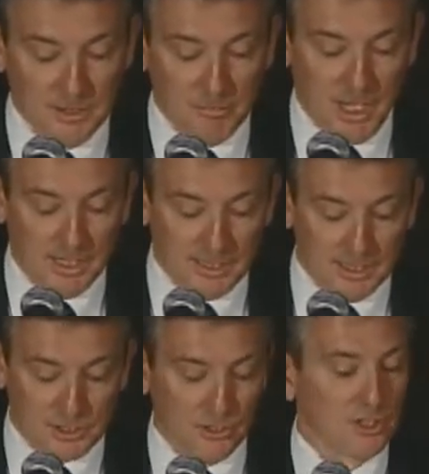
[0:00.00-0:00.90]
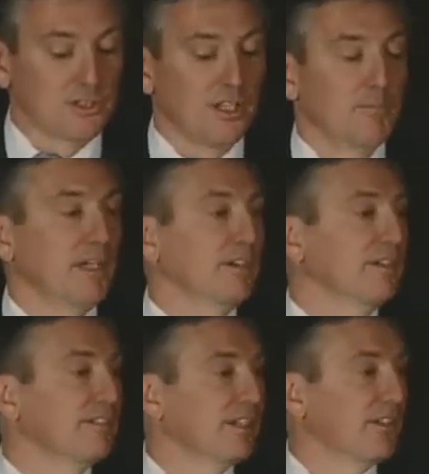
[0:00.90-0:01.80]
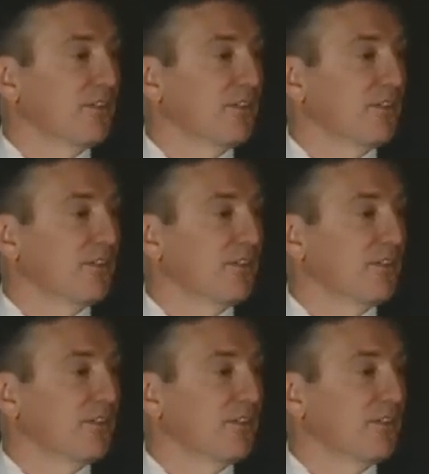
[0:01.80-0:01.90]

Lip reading: But it sure looks a lot better than the